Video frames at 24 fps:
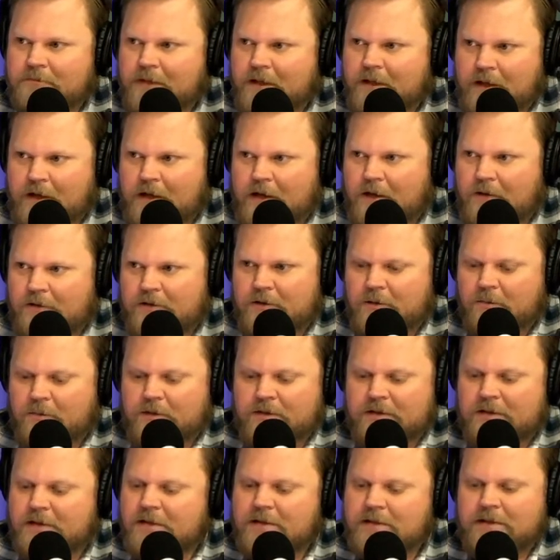and they know
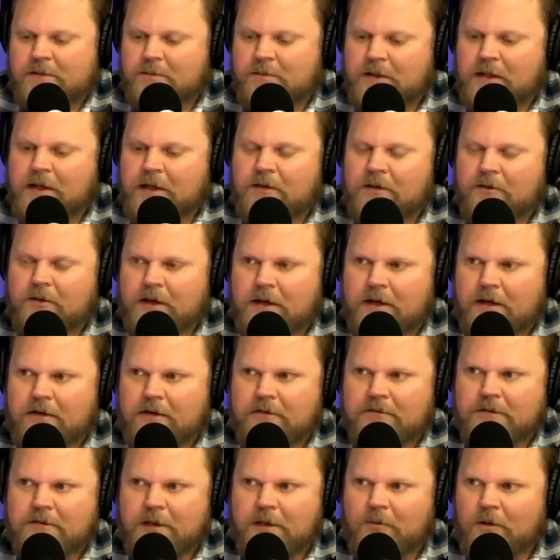someone's innocent, but they don't care.
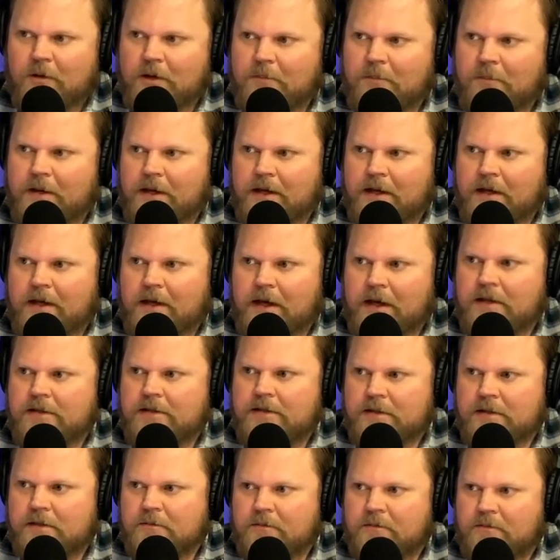They yeah. want to make a
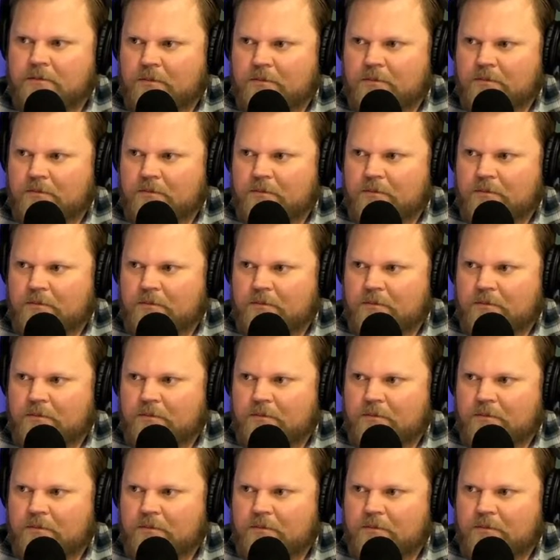case and, right.